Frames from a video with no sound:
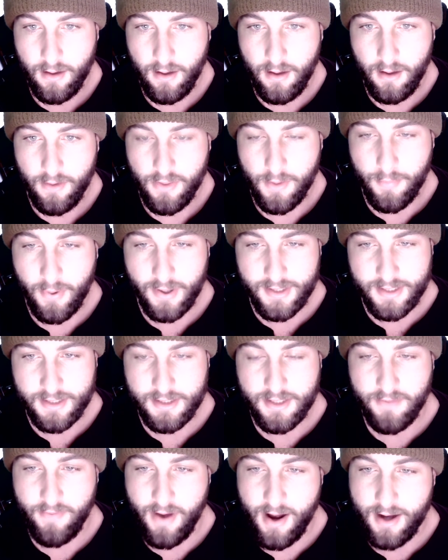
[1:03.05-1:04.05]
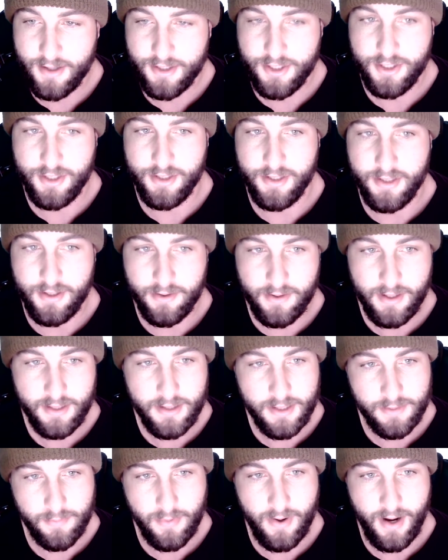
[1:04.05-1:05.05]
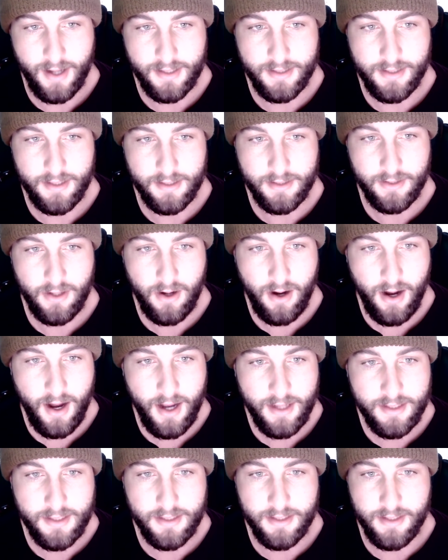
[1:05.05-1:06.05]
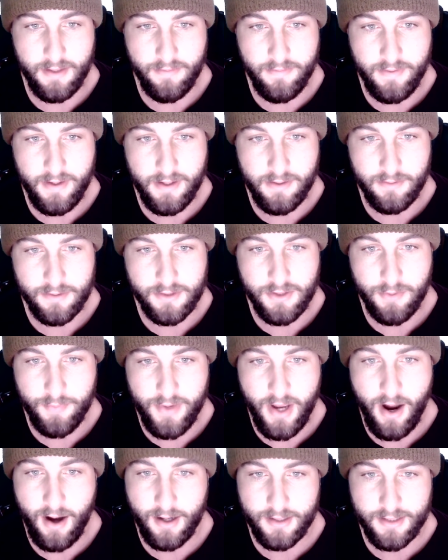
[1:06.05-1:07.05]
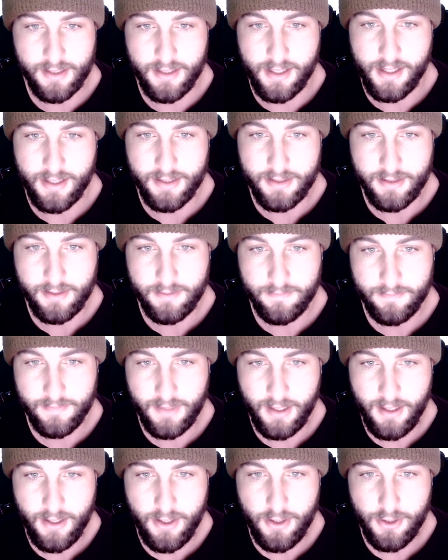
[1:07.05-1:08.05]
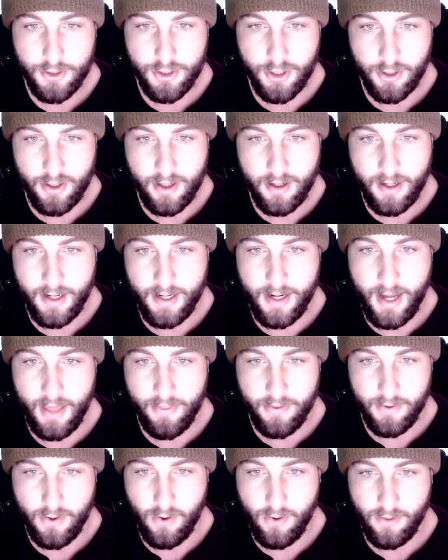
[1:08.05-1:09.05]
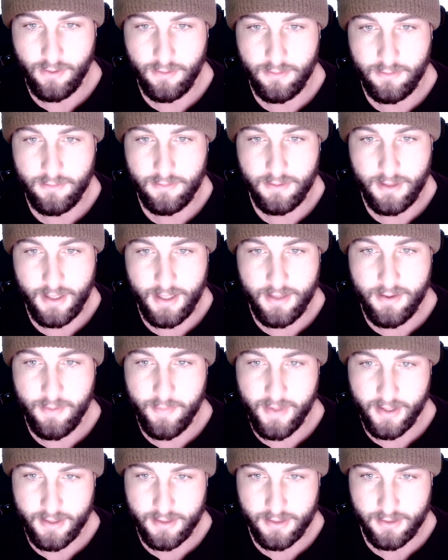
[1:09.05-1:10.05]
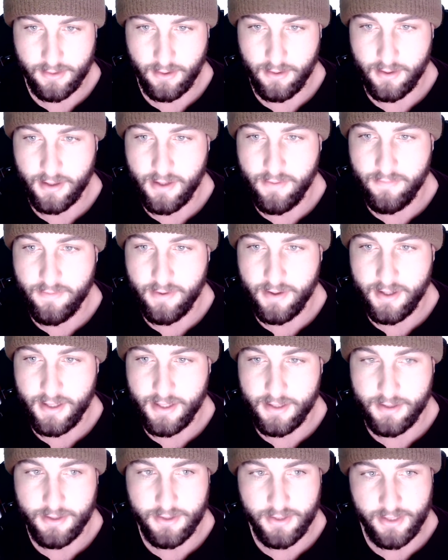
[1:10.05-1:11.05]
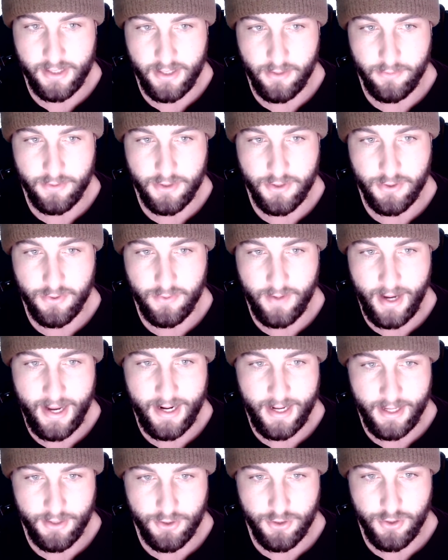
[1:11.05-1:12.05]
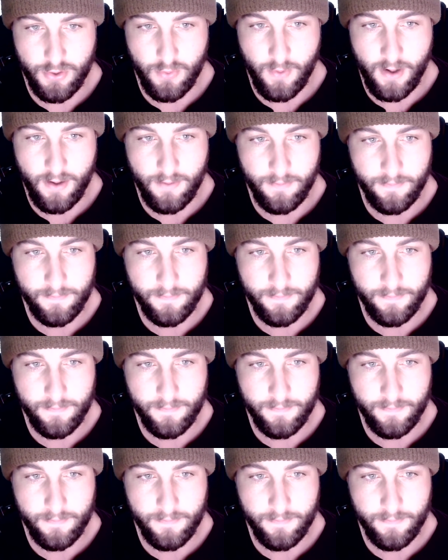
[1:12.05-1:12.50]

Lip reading: The presence of oxygen during this process causes the phenols to be oxidized. Sugar and ethanol in the mix are converted into CO2 and H2O.